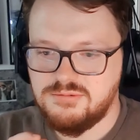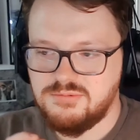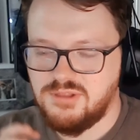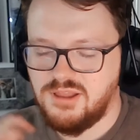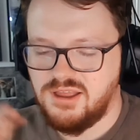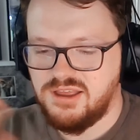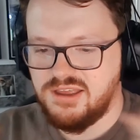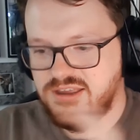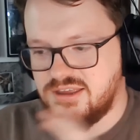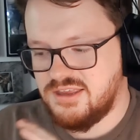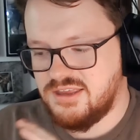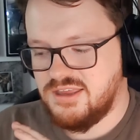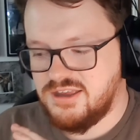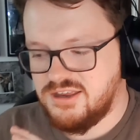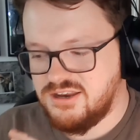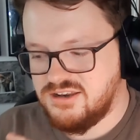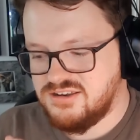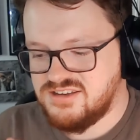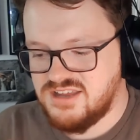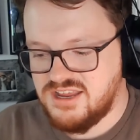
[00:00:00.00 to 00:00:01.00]
like you
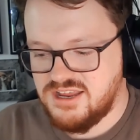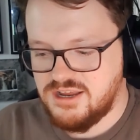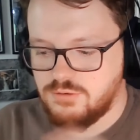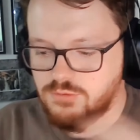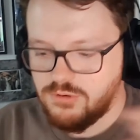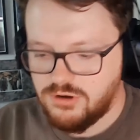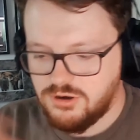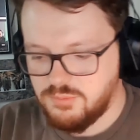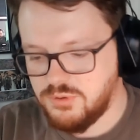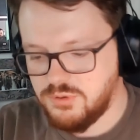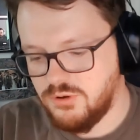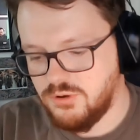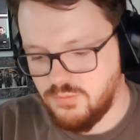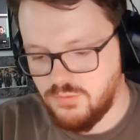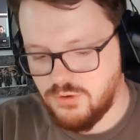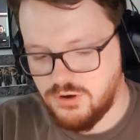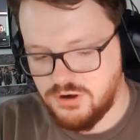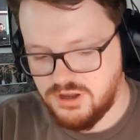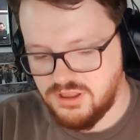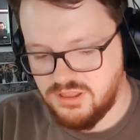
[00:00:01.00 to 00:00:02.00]
can take one and put
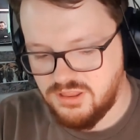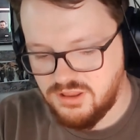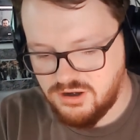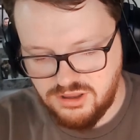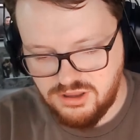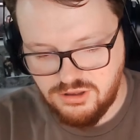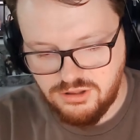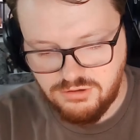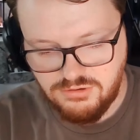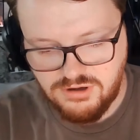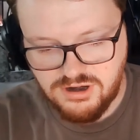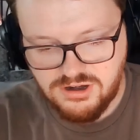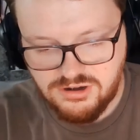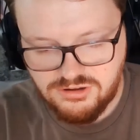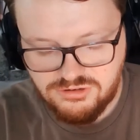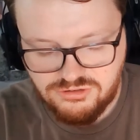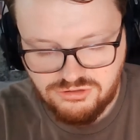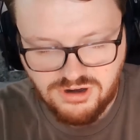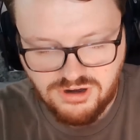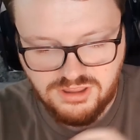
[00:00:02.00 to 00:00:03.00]
one in the other
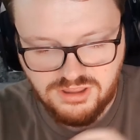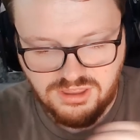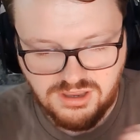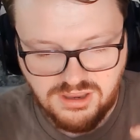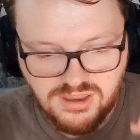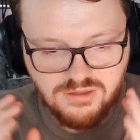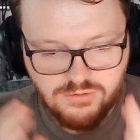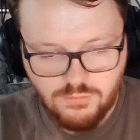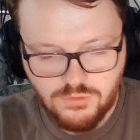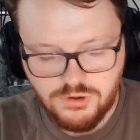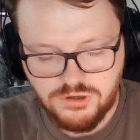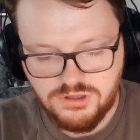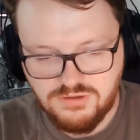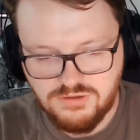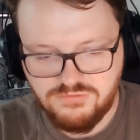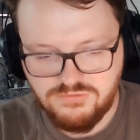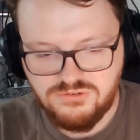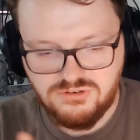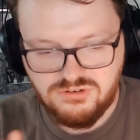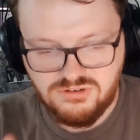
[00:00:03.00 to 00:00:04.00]
industry. I think what
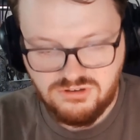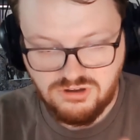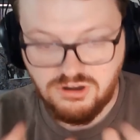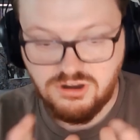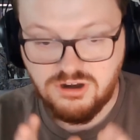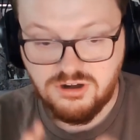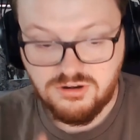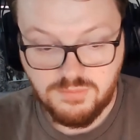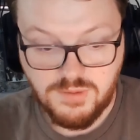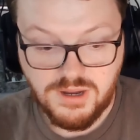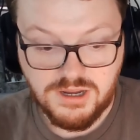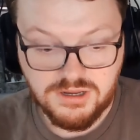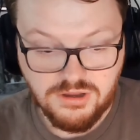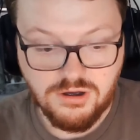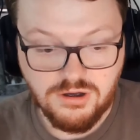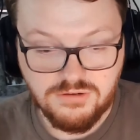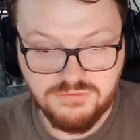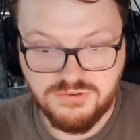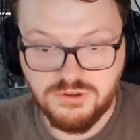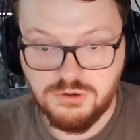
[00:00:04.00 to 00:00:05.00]
you've talking about
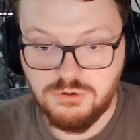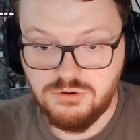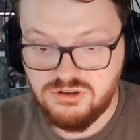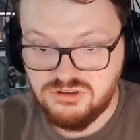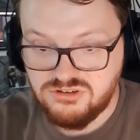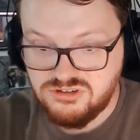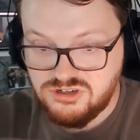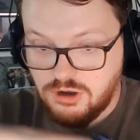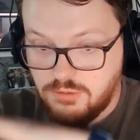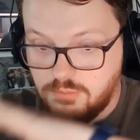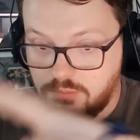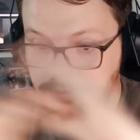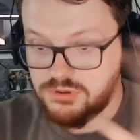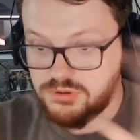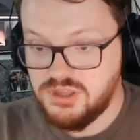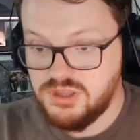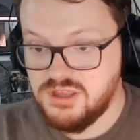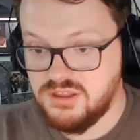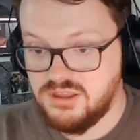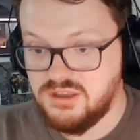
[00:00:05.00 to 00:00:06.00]
your food is
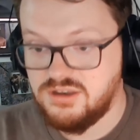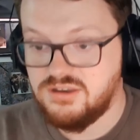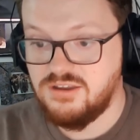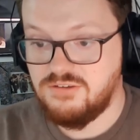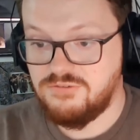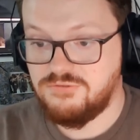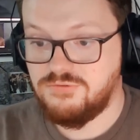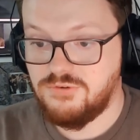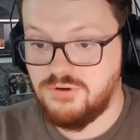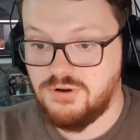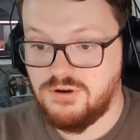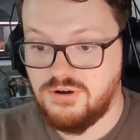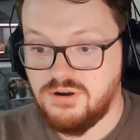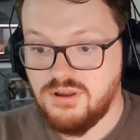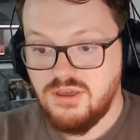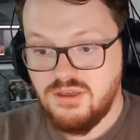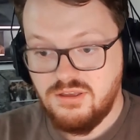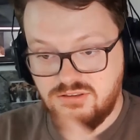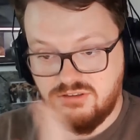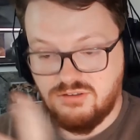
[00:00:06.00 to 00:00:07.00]
completely different
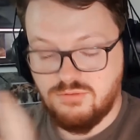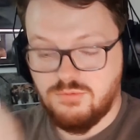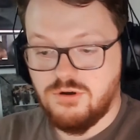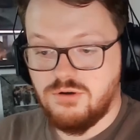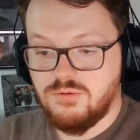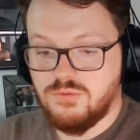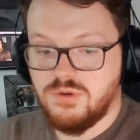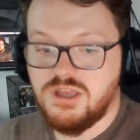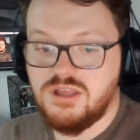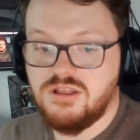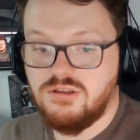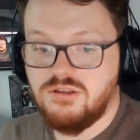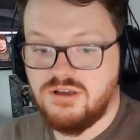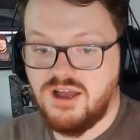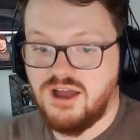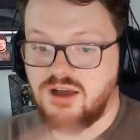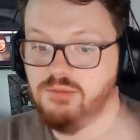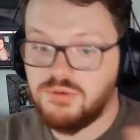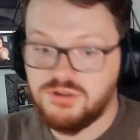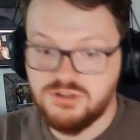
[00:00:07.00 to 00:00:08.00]
to what we look
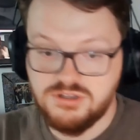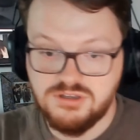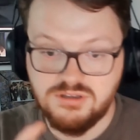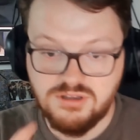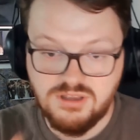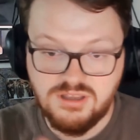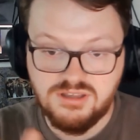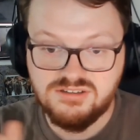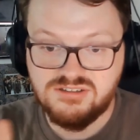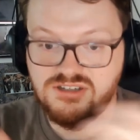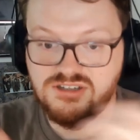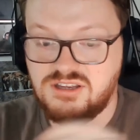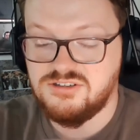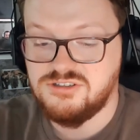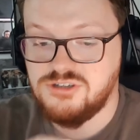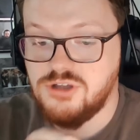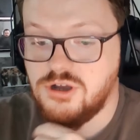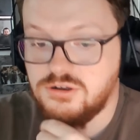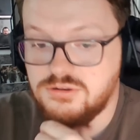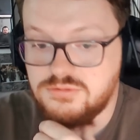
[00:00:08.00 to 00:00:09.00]
at, but it's
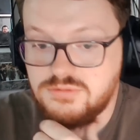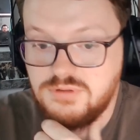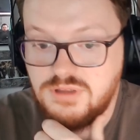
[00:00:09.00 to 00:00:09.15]
not